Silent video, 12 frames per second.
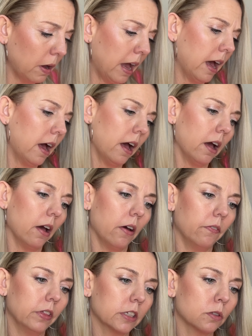
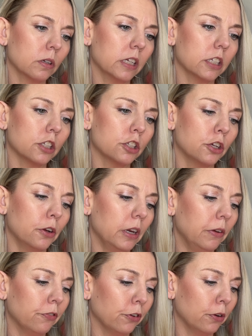have, this one is
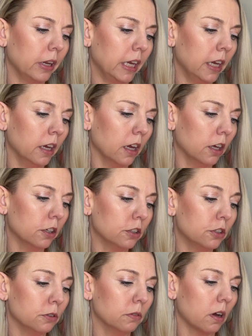Tutti Frutti.
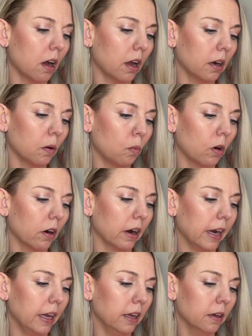Do not
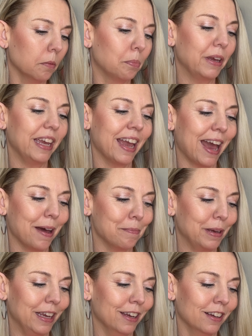worry, be
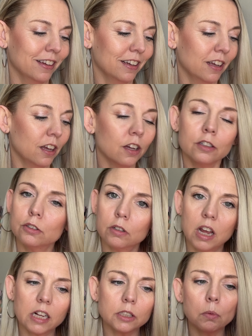happy. So
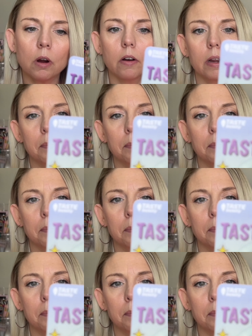not to worry,